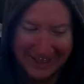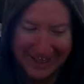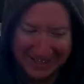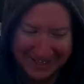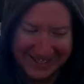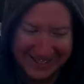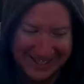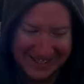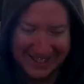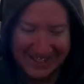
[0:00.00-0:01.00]
was
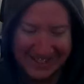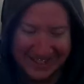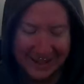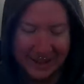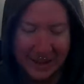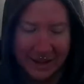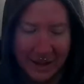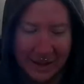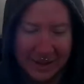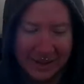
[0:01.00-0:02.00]
done. And
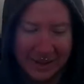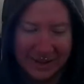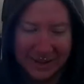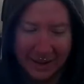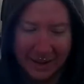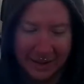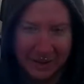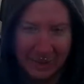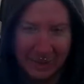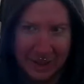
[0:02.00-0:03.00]
she's like, are you going to wash
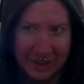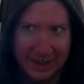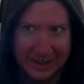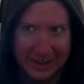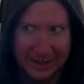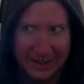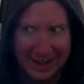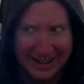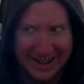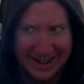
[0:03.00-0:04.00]
your hands? I was like, I didn't get
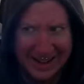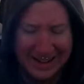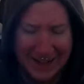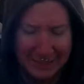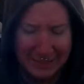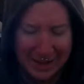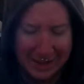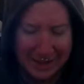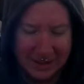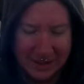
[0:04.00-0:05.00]
anything out of my hands. She
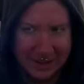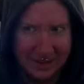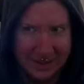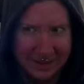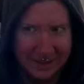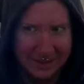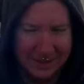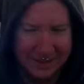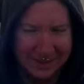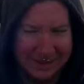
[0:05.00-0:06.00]
goes, you still
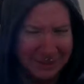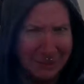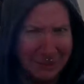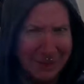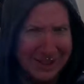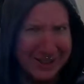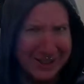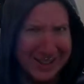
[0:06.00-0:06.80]
have to wash your hands.